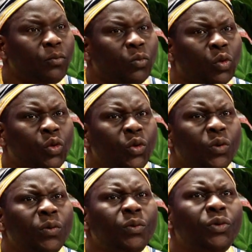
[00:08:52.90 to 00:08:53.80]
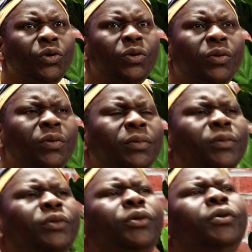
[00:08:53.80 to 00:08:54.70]
do
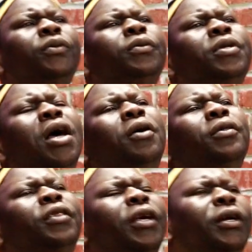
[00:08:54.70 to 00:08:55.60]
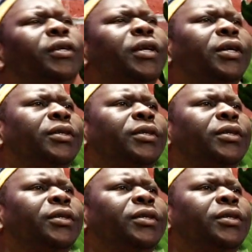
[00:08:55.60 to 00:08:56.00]
you now think that